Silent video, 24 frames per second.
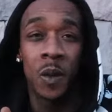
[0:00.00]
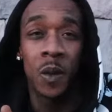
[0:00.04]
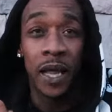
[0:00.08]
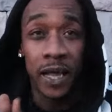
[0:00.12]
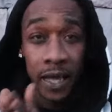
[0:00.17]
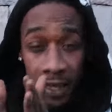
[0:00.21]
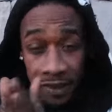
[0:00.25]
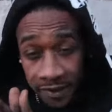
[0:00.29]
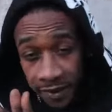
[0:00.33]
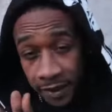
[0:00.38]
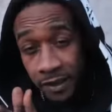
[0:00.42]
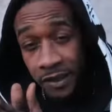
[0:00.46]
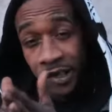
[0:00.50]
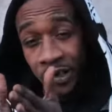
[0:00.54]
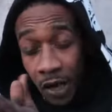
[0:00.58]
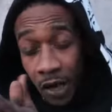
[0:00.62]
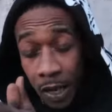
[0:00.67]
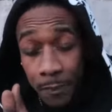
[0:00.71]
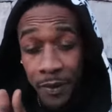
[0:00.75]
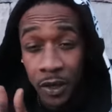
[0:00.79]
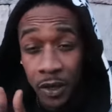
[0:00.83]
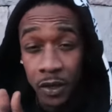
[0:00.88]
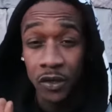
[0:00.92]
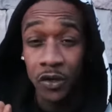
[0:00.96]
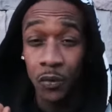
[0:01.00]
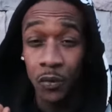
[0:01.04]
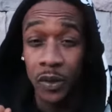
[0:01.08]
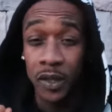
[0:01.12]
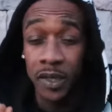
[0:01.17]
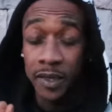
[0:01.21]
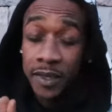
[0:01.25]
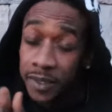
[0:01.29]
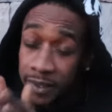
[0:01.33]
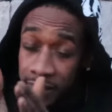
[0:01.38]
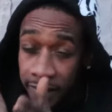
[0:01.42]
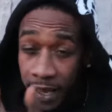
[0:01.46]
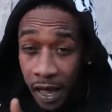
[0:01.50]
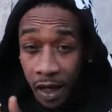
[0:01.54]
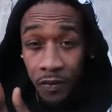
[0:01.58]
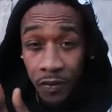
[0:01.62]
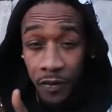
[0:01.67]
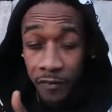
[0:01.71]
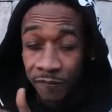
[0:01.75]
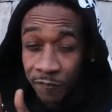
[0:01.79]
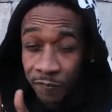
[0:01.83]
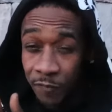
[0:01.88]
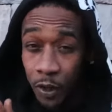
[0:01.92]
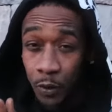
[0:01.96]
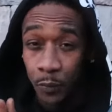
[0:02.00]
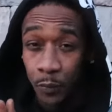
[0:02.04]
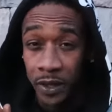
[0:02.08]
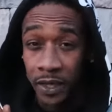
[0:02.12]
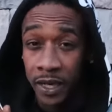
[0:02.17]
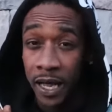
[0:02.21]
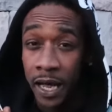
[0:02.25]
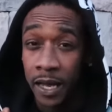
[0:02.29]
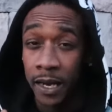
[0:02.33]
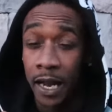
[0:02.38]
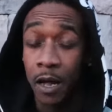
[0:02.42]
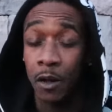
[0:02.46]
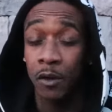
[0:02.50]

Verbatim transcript: Like I said, it's dropping on the 26th. How the we not.